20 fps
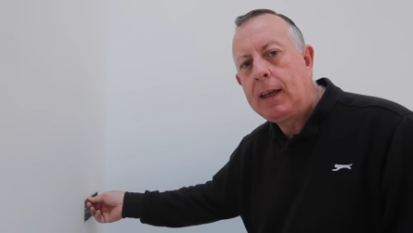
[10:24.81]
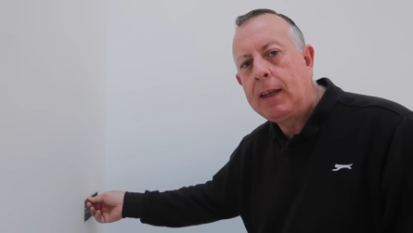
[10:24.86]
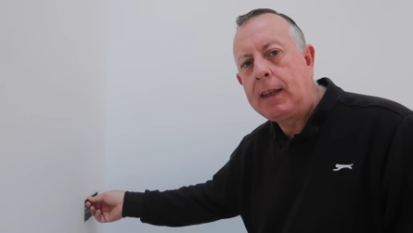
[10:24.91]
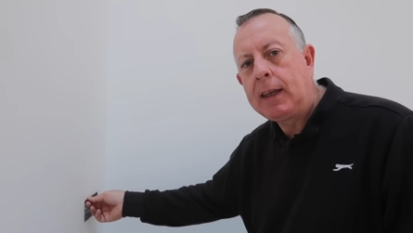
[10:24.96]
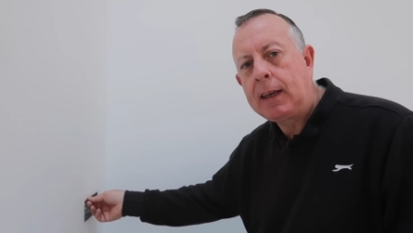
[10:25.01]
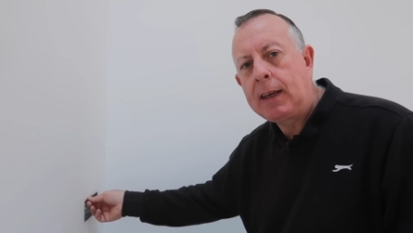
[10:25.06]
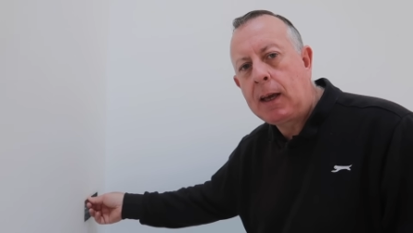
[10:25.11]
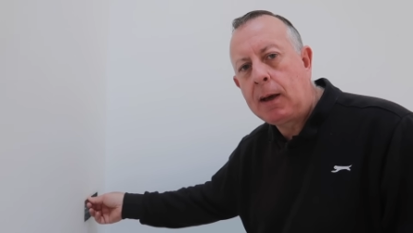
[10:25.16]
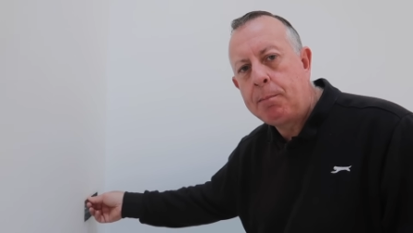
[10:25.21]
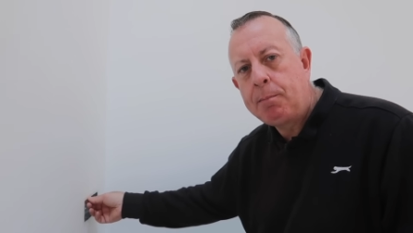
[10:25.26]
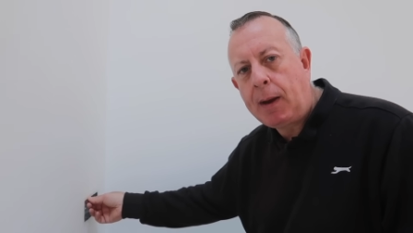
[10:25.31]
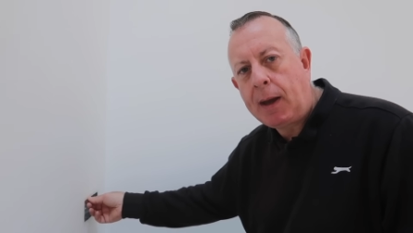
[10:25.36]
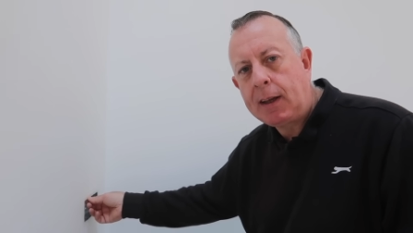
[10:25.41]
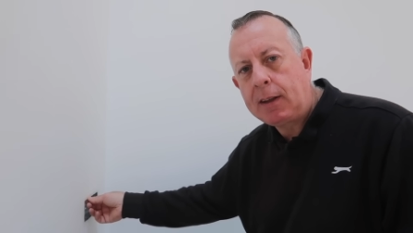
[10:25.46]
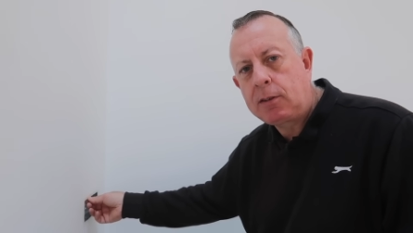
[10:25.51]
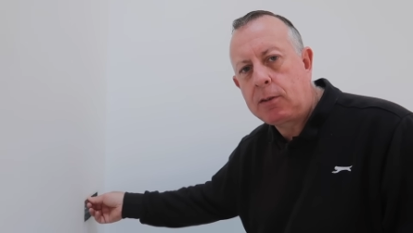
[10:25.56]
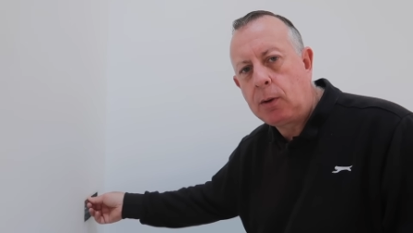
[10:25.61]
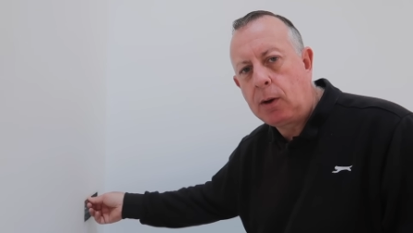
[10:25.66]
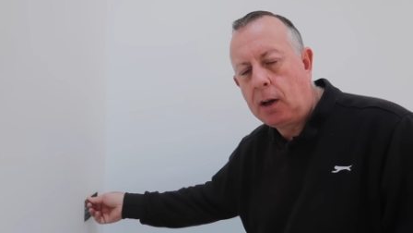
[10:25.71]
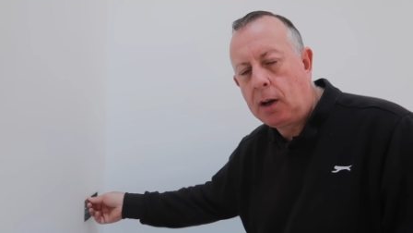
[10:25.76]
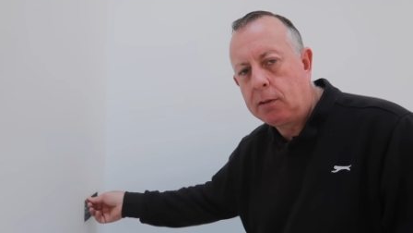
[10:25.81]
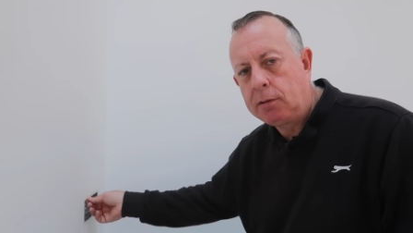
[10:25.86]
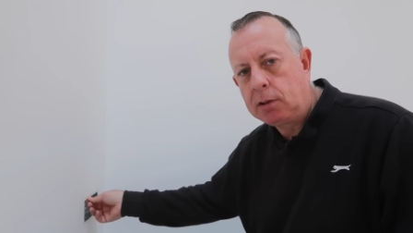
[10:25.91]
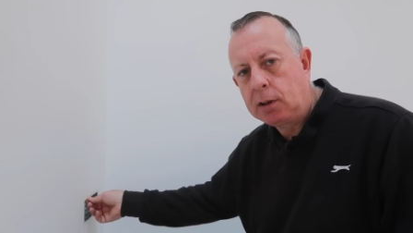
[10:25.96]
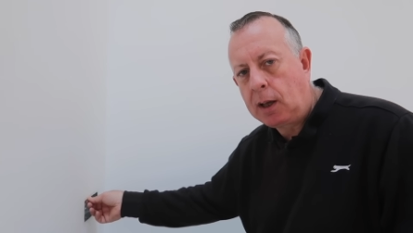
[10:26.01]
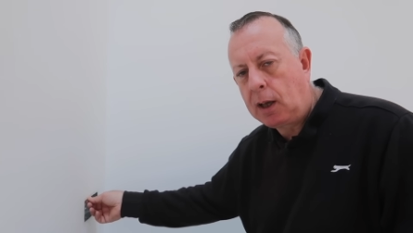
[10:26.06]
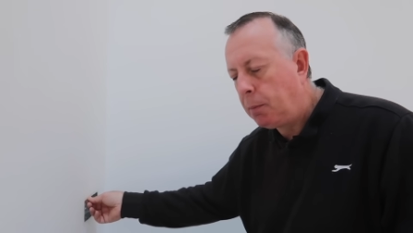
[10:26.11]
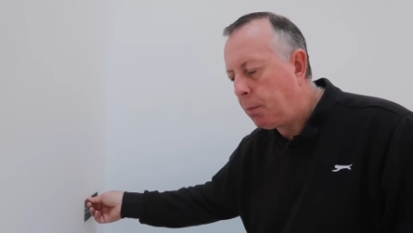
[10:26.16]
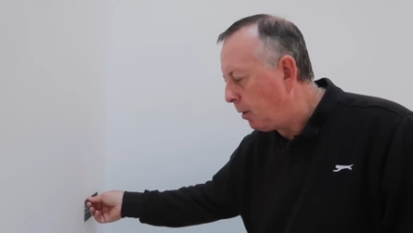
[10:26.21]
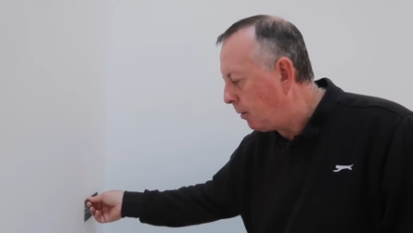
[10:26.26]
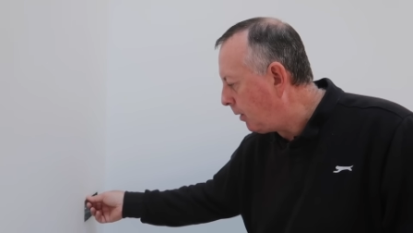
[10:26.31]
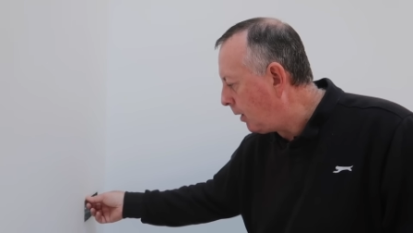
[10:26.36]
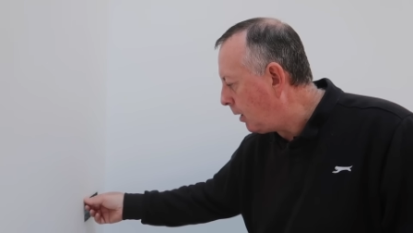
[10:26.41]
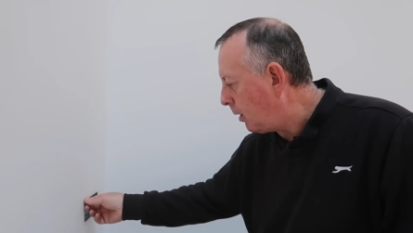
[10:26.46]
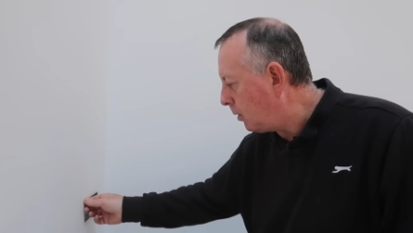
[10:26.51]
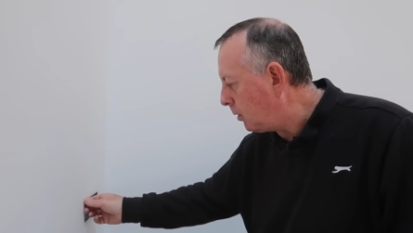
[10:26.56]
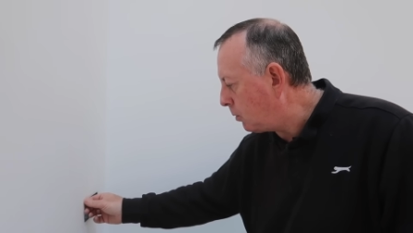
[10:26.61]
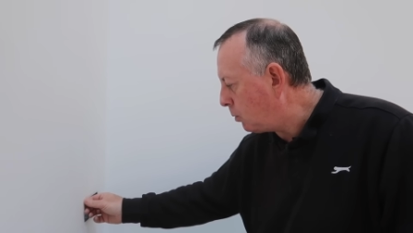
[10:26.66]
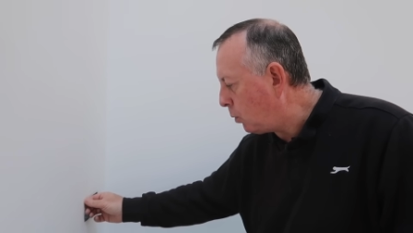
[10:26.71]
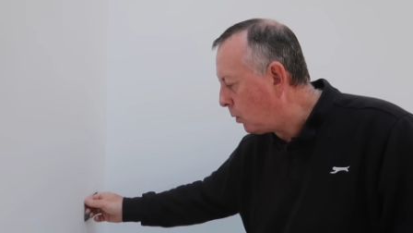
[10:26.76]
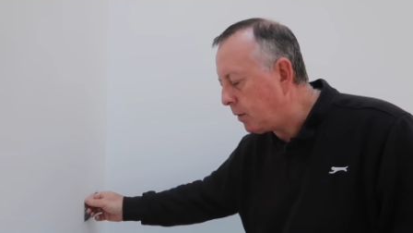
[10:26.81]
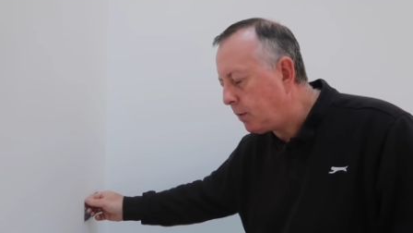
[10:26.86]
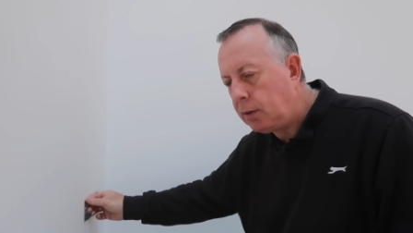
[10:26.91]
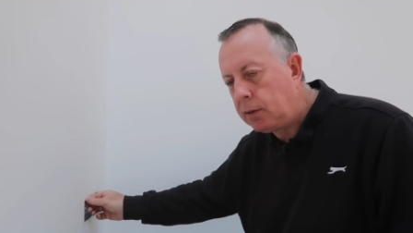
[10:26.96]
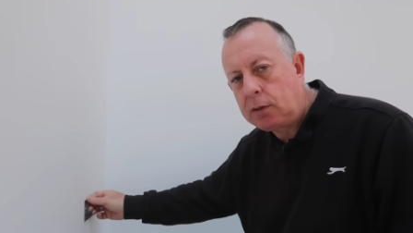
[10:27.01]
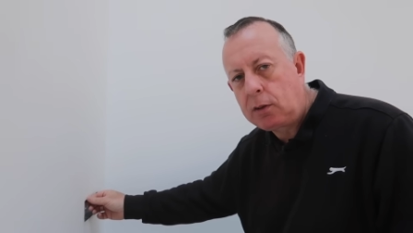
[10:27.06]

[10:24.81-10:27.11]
and then come back to it after a couple of hours once